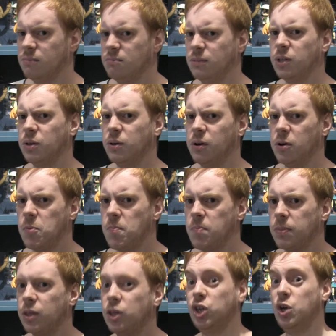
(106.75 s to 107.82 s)
you know,
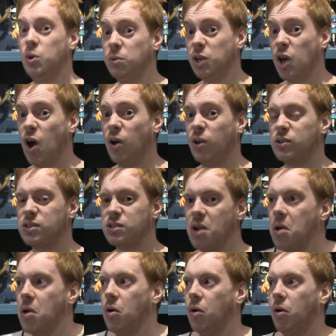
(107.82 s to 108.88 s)
cute girls
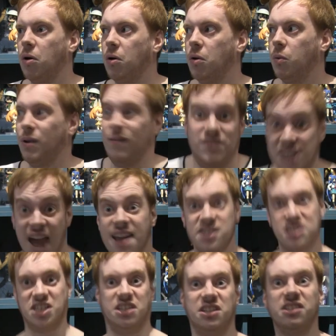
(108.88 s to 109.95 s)
with
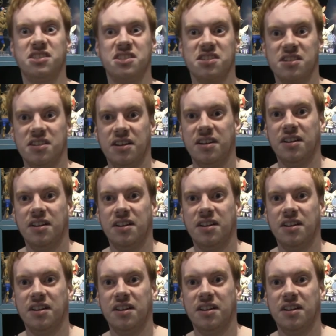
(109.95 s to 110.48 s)
tentacles,